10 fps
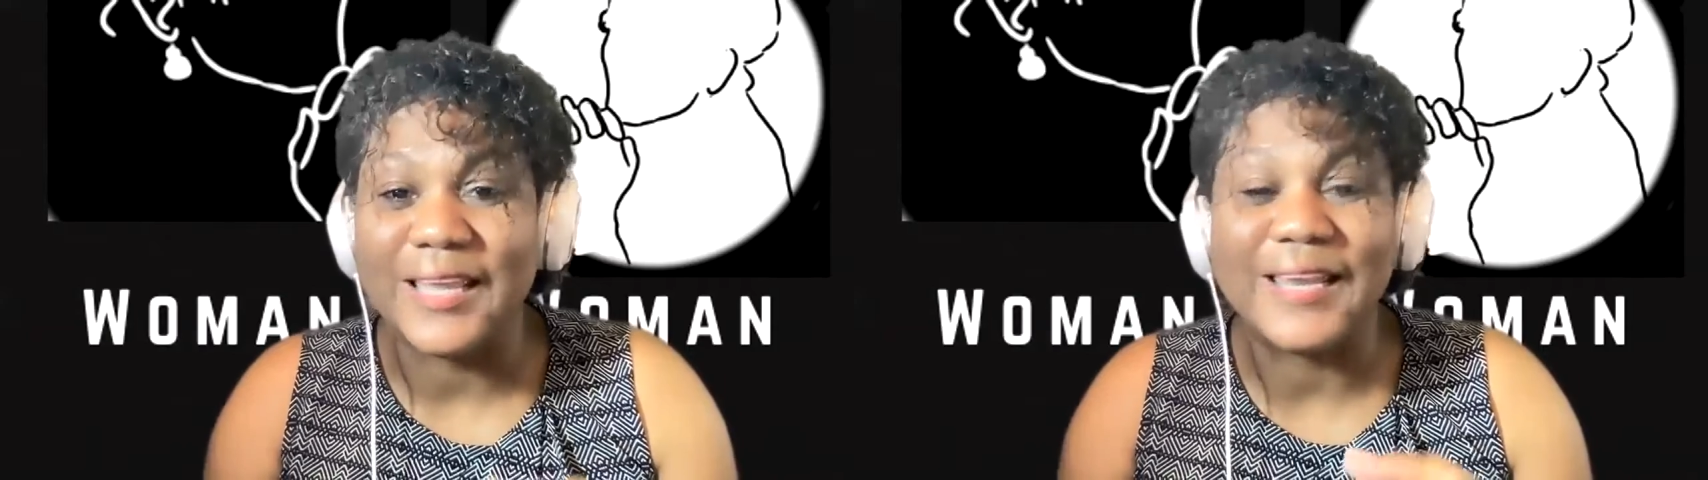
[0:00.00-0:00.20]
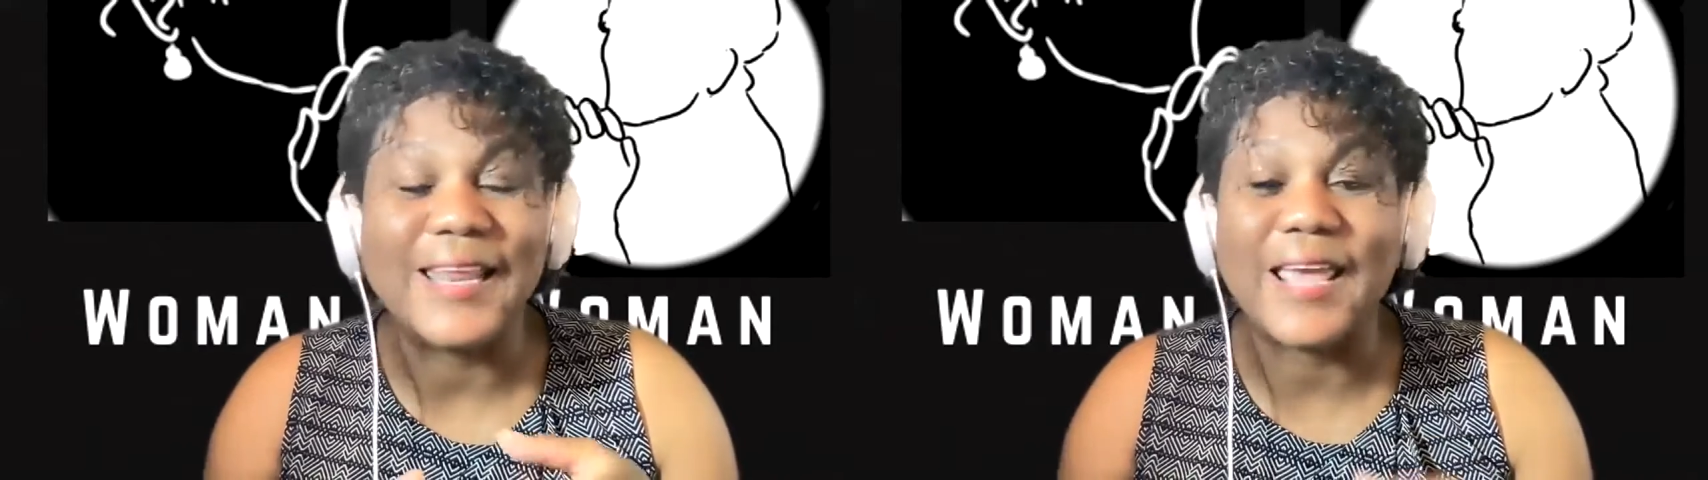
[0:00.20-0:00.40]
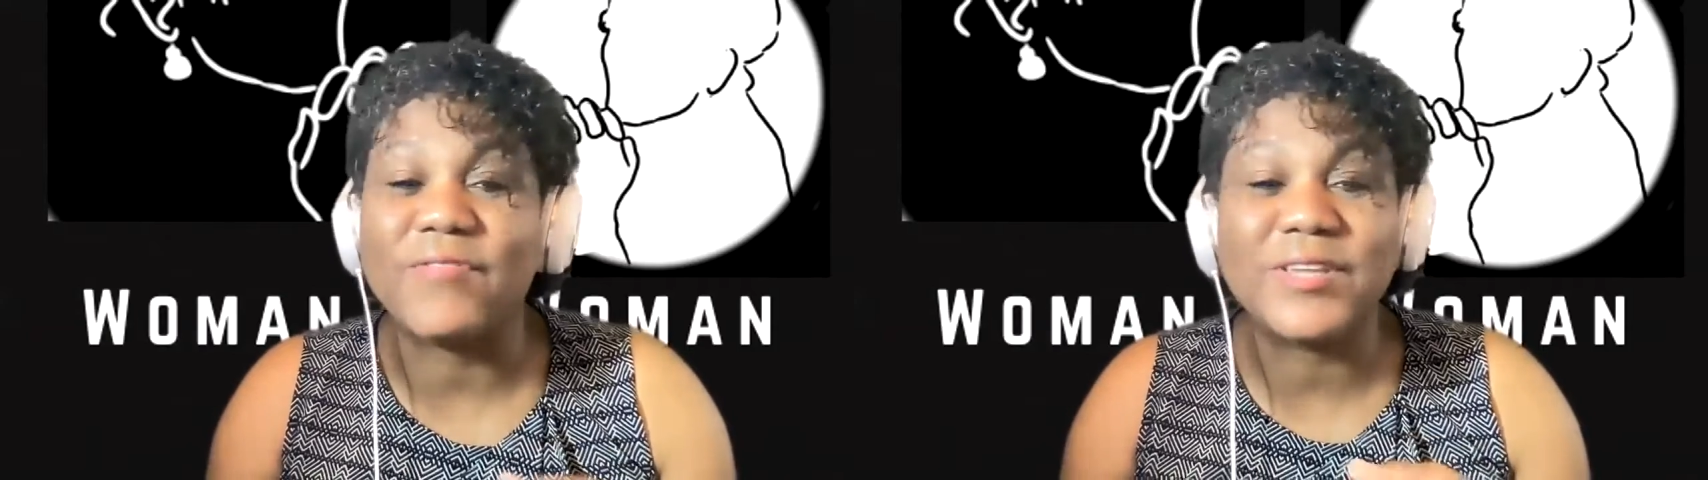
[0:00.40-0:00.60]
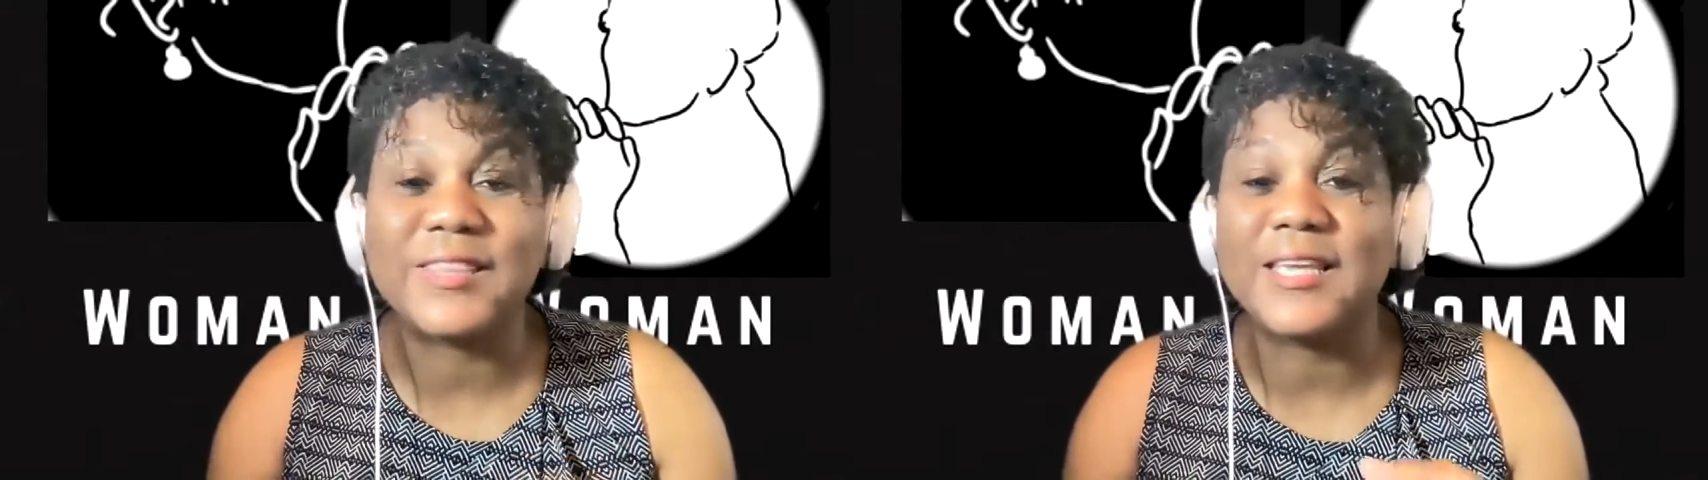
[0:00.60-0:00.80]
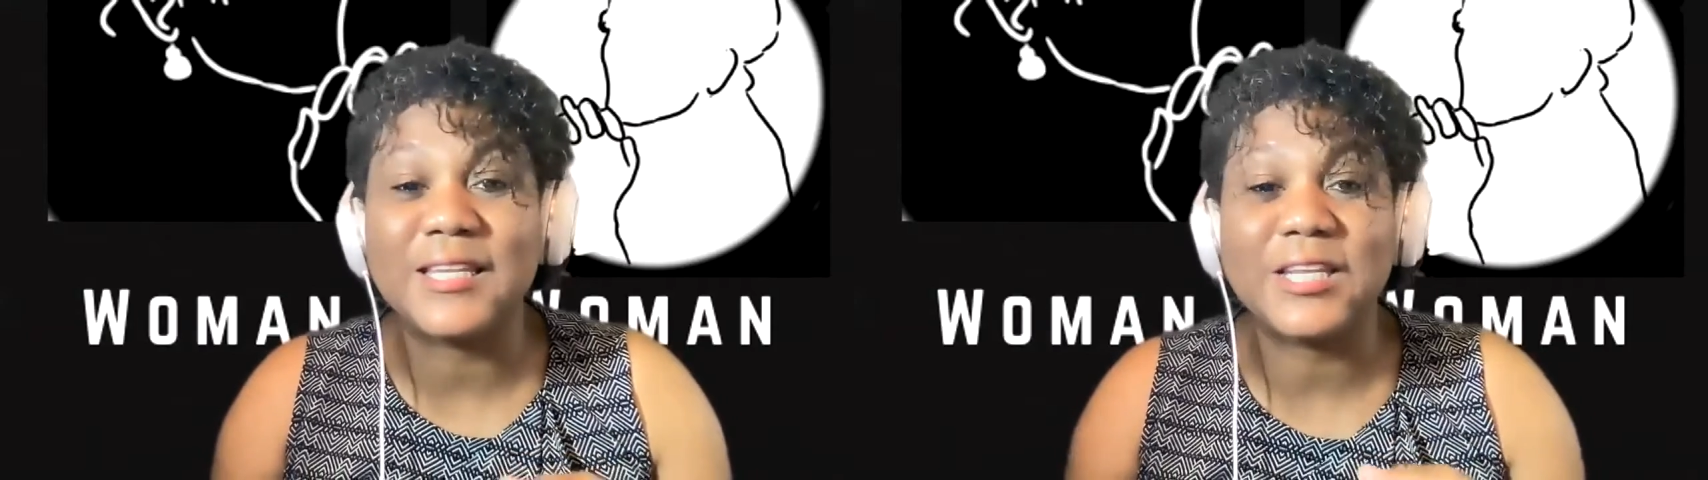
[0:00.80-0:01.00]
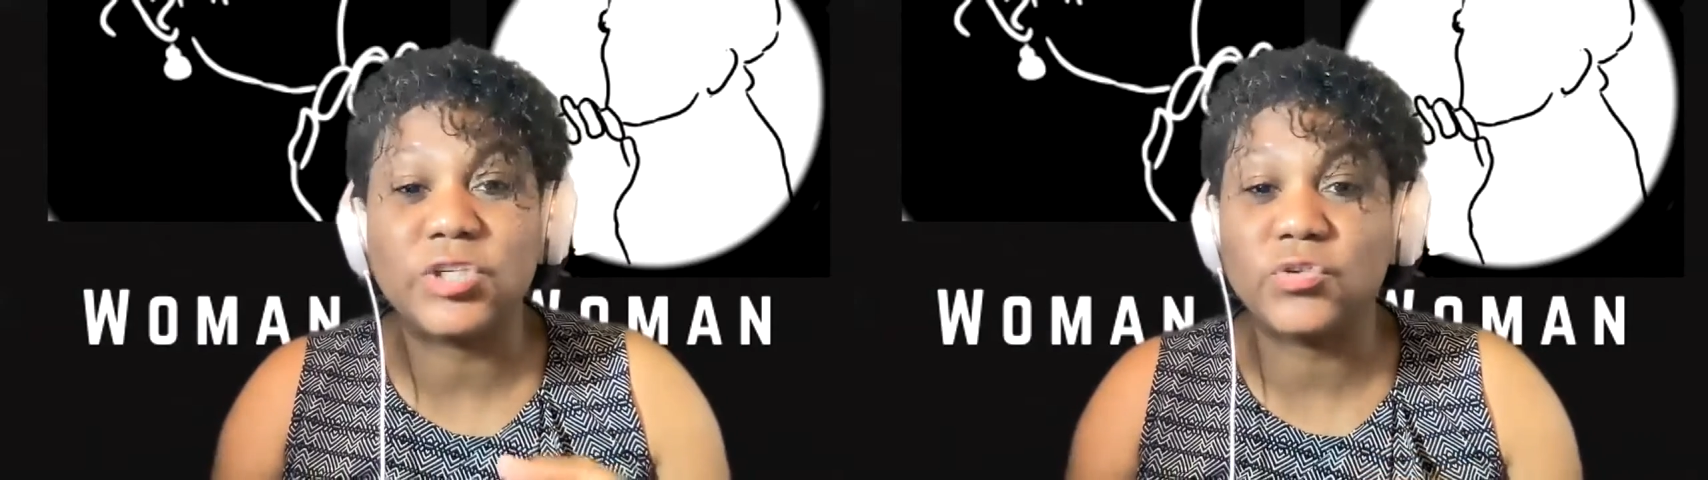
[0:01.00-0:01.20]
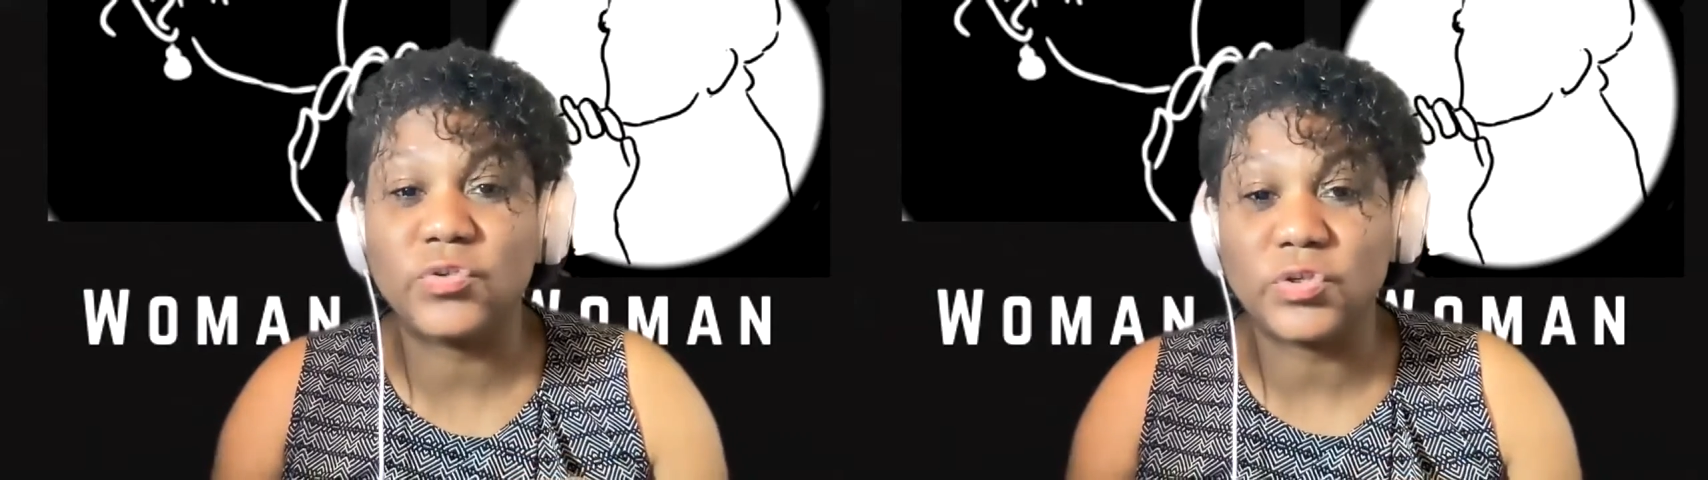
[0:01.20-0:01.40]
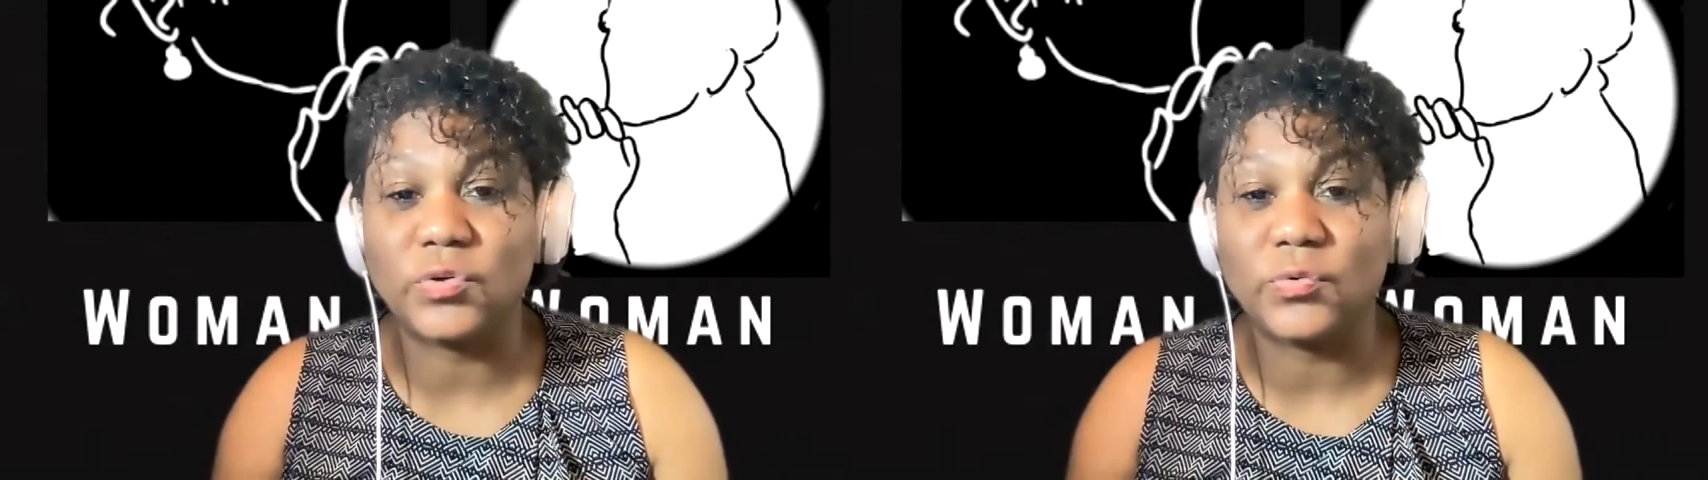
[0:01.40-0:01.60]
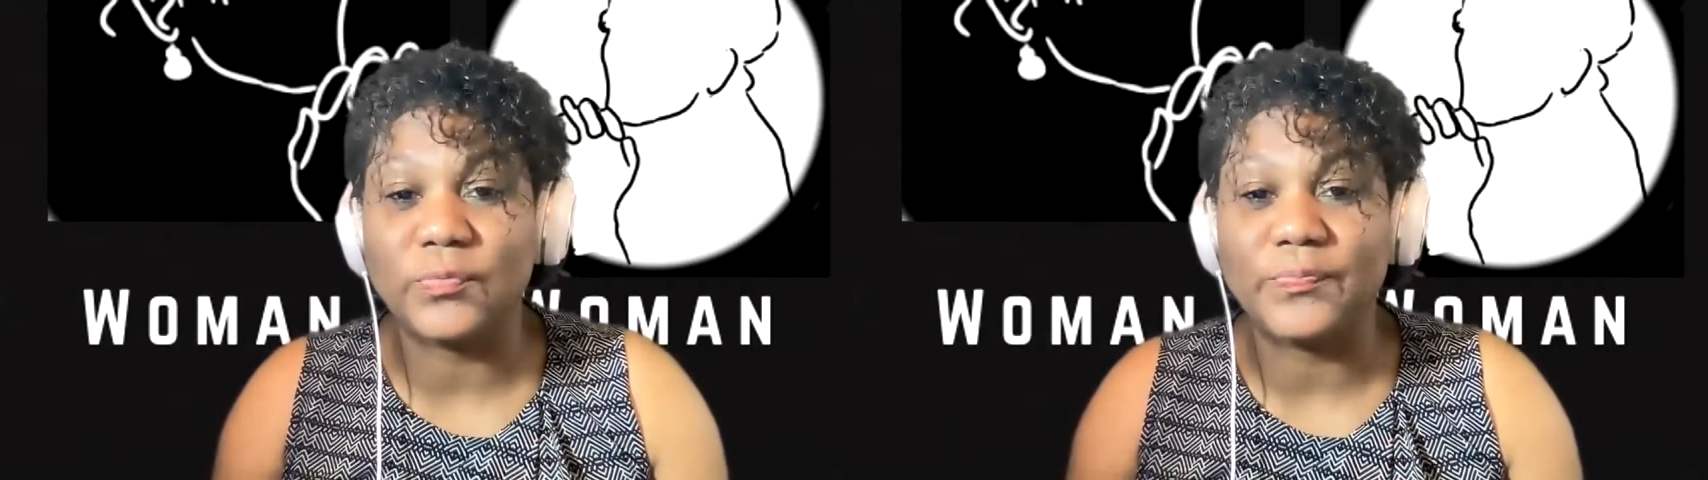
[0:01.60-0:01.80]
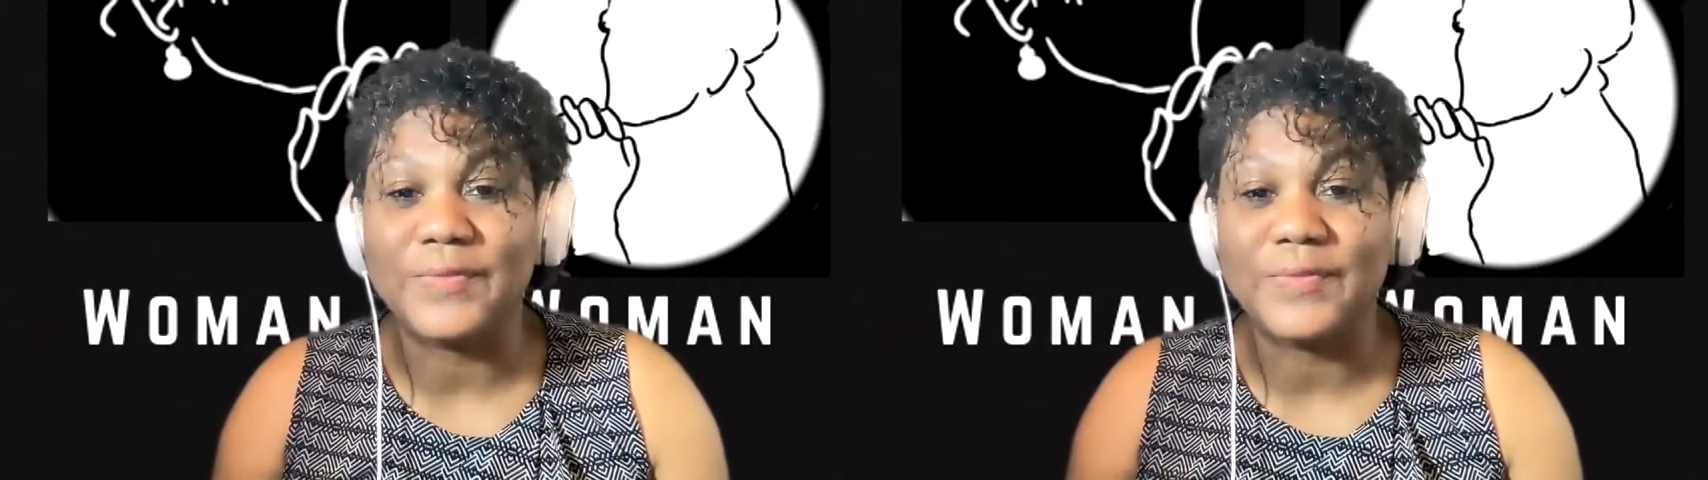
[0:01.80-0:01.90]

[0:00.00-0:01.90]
in everything that you do.